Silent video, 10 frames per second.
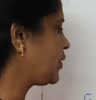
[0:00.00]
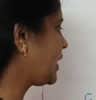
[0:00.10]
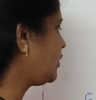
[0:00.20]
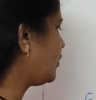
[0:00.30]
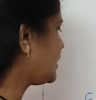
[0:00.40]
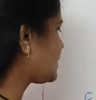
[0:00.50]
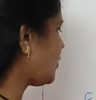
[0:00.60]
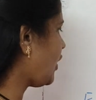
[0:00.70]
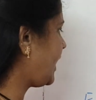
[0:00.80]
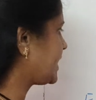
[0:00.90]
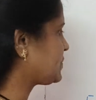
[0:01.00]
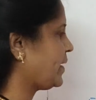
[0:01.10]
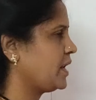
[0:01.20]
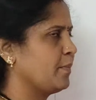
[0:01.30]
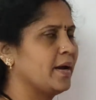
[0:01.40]
you can do a small
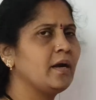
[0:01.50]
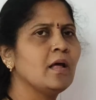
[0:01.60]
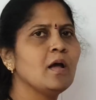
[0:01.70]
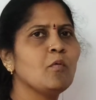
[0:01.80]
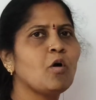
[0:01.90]
experiment.